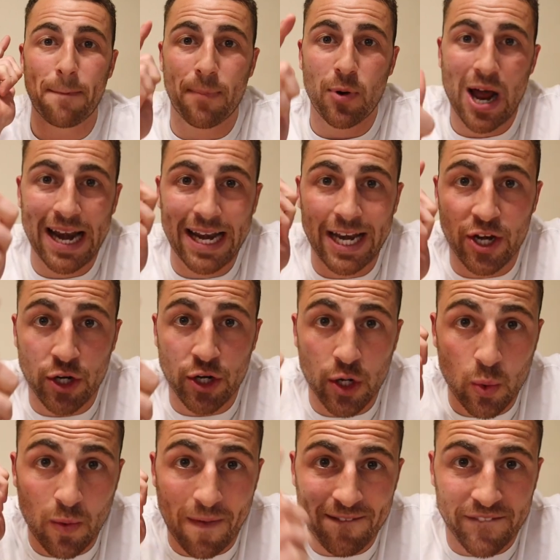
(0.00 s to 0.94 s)
brand
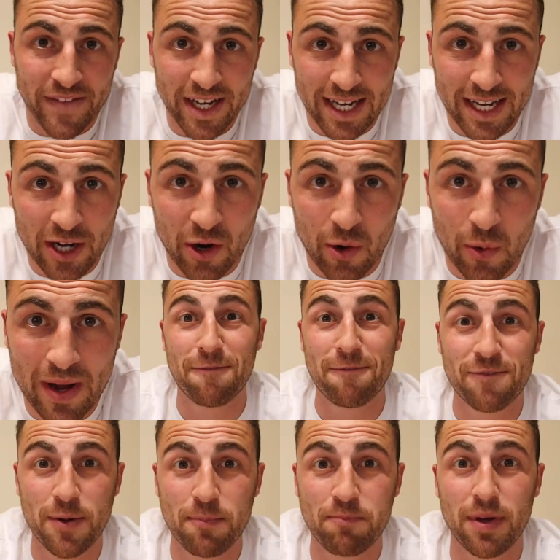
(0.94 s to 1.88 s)
new video, and
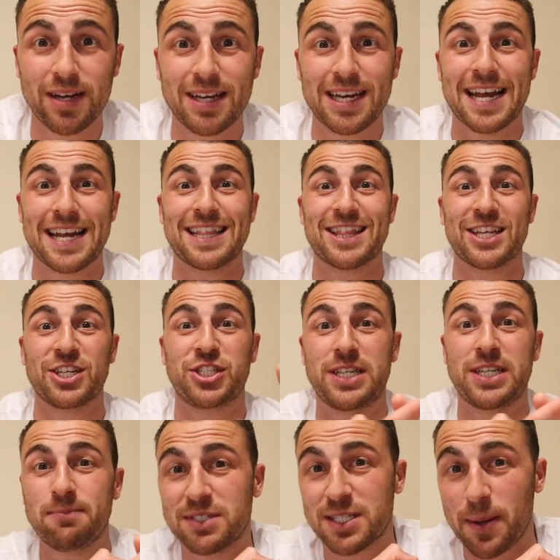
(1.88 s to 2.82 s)
from Monday the
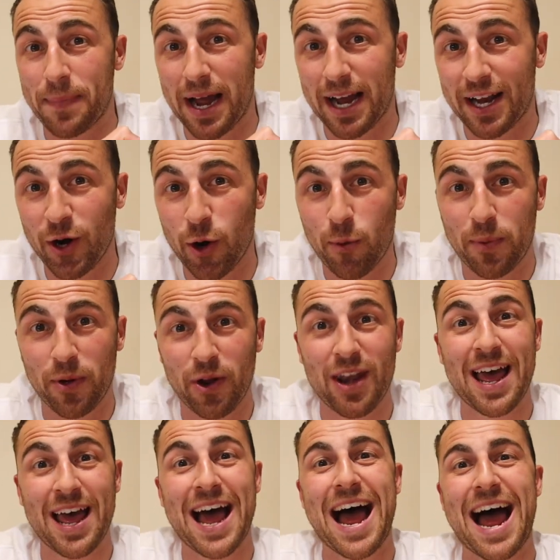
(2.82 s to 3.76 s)
gyms are back
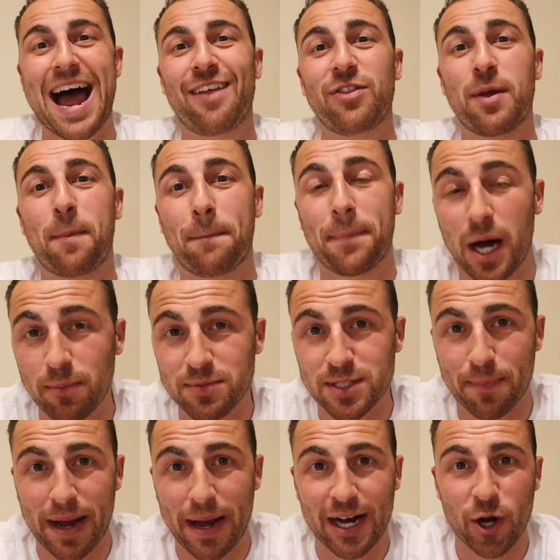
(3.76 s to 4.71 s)
open and the pubs
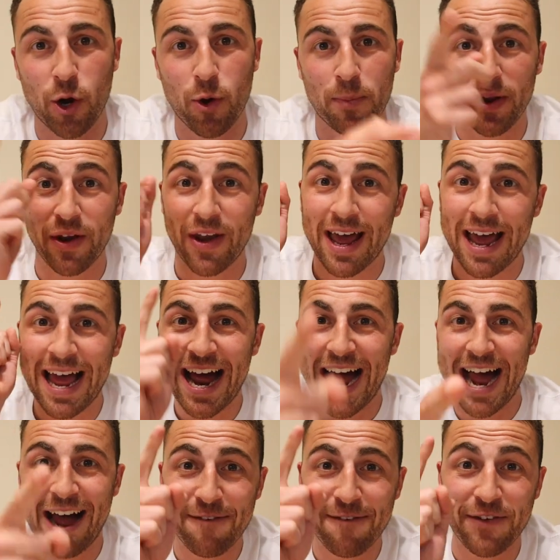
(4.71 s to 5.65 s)
are back open.
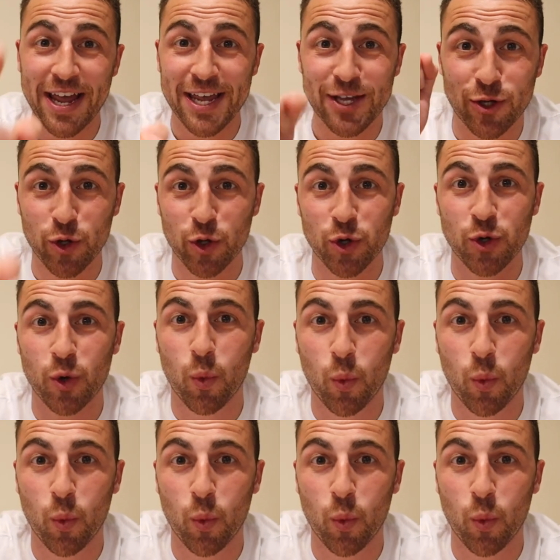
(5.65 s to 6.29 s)
Have a good